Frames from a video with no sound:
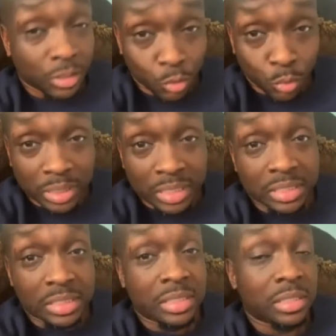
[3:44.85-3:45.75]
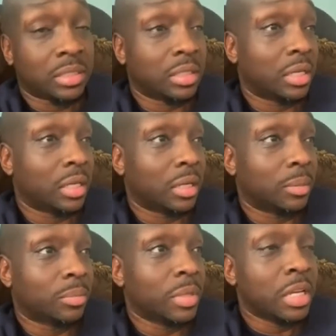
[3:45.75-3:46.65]
Louis,
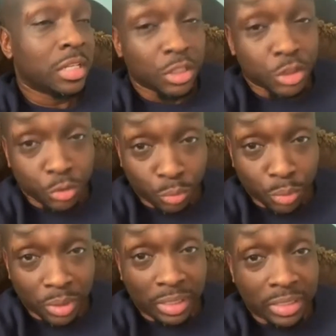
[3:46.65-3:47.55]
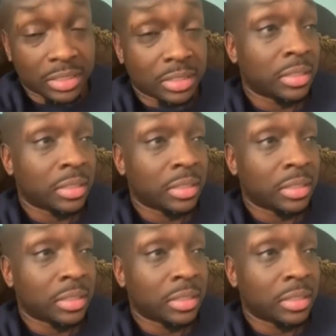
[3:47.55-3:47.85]
Detroit,